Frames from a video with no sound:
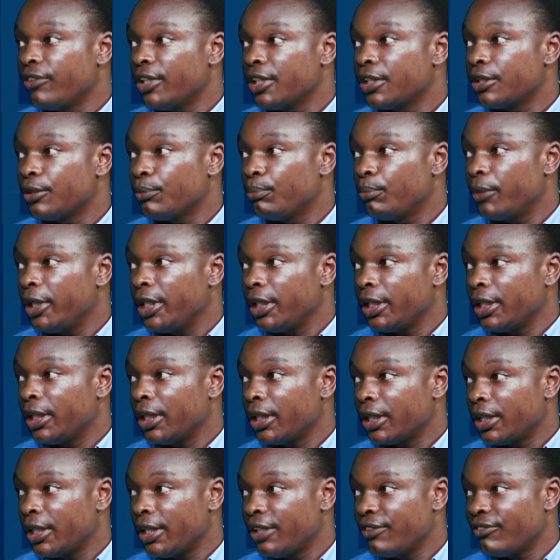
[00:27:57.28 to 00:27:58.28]

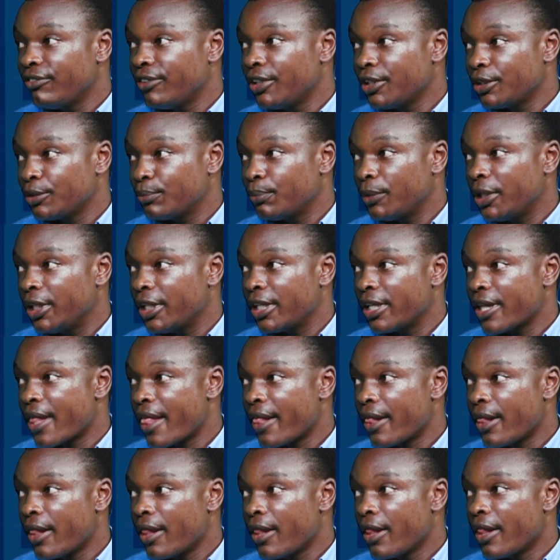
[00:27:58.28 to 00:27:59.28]
Making the investment,
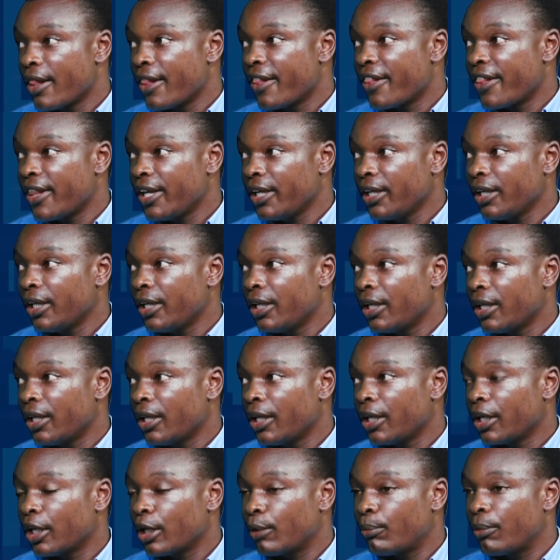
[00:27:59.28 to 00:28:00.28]

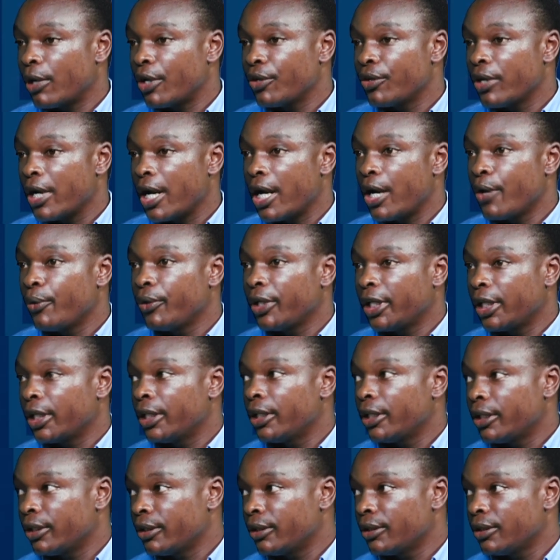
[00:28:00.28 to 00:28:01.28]
thinking about how we
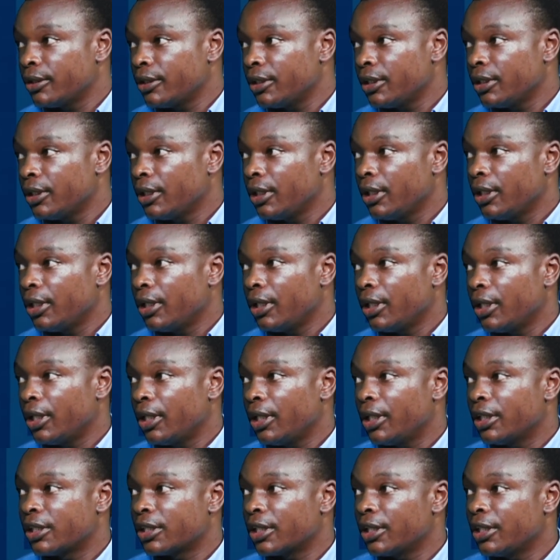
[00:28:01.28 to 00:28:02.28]
can earn
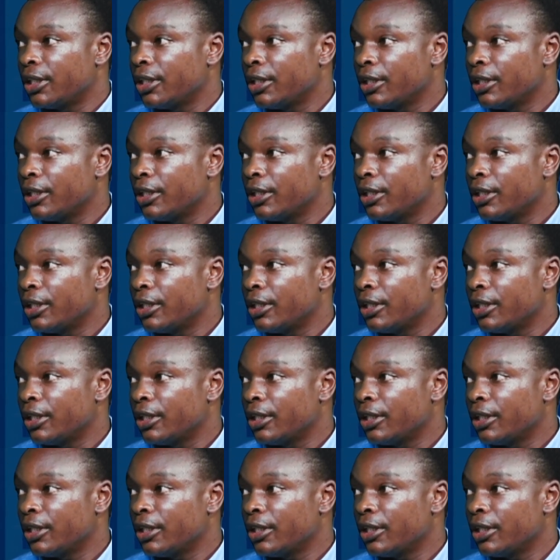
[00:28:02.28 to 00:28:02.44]
a certain